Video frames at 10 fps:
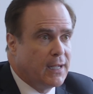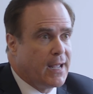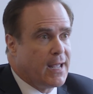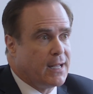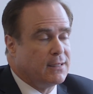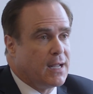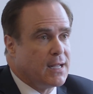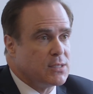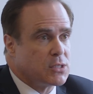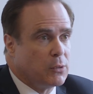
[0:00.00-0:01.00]

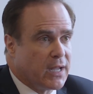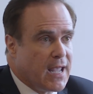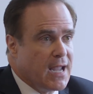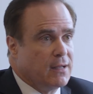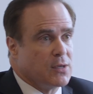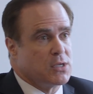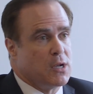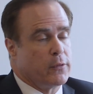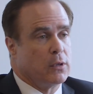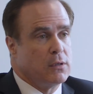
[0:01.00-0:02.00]
And so again, there's
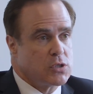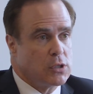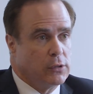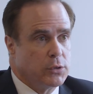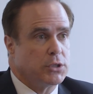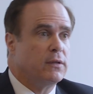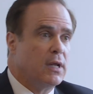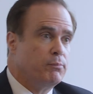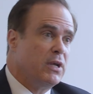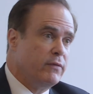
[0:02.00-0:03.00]
another solution
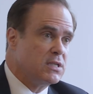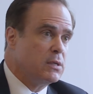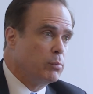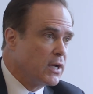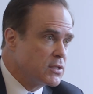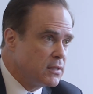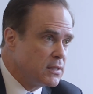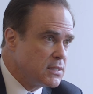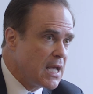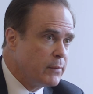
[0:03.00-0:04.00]
that PVC brings to
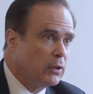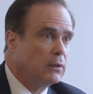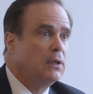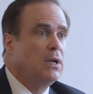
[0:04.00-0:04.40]
the table,